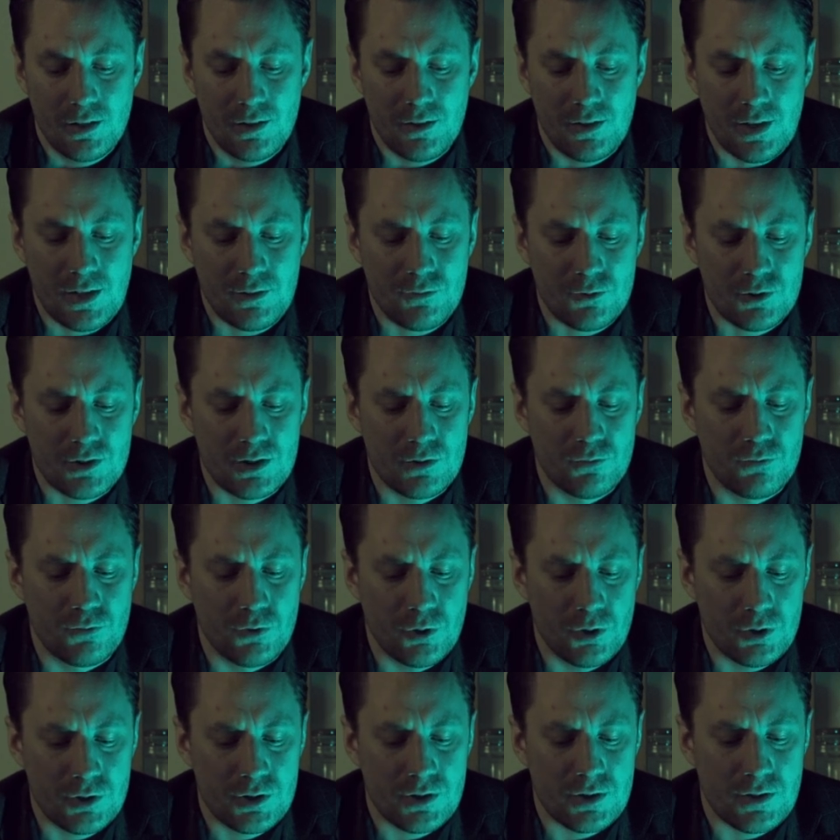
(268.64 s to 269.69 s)
That was the
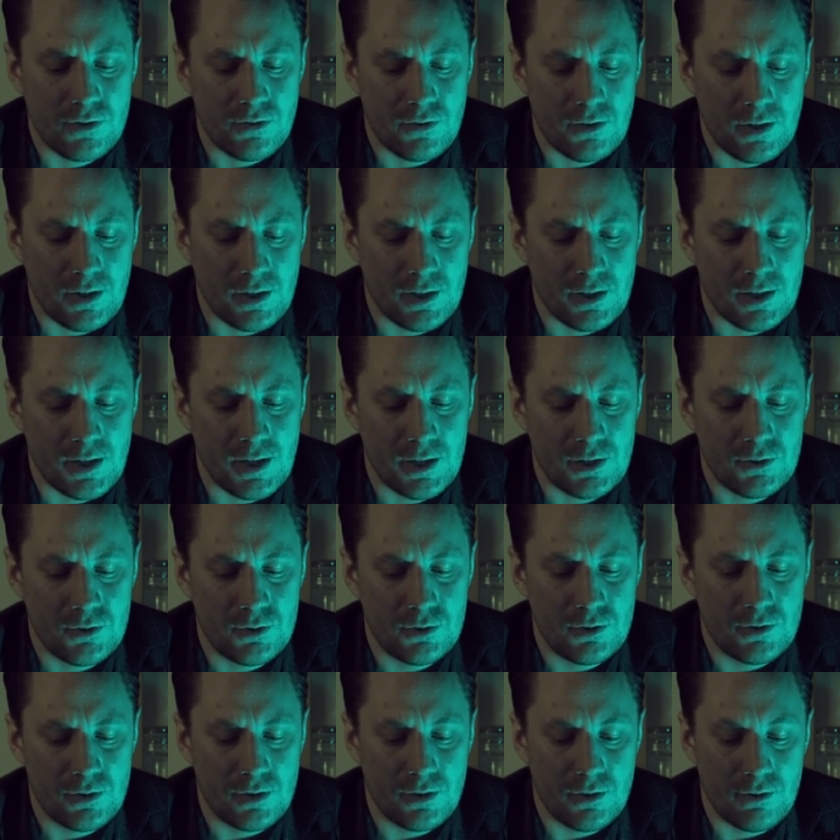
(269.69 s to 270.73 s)
worst thing I
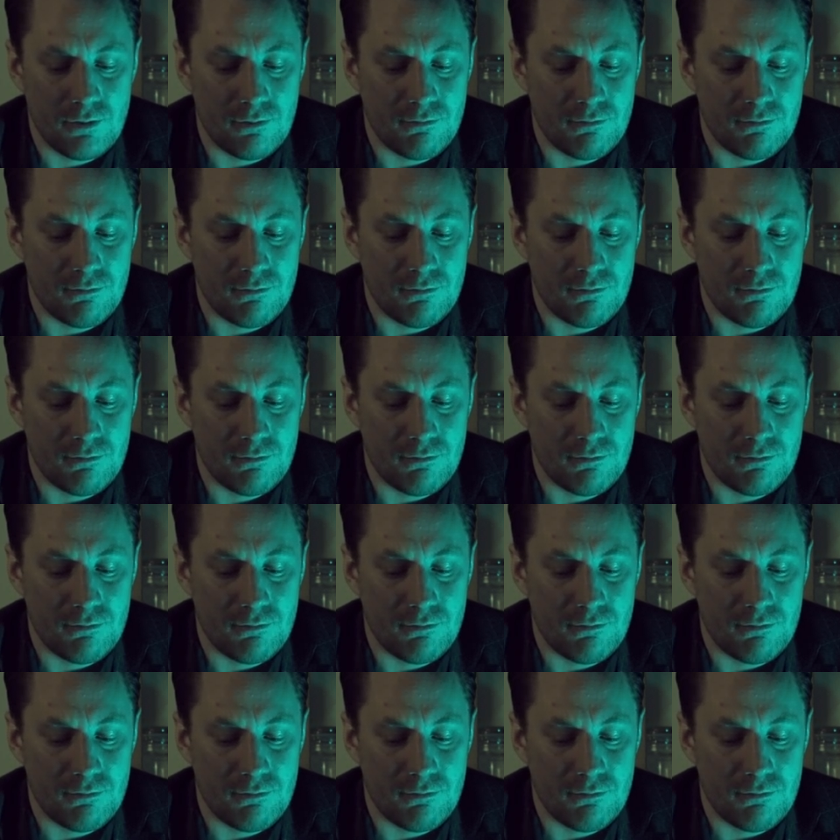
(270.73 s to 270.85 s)
could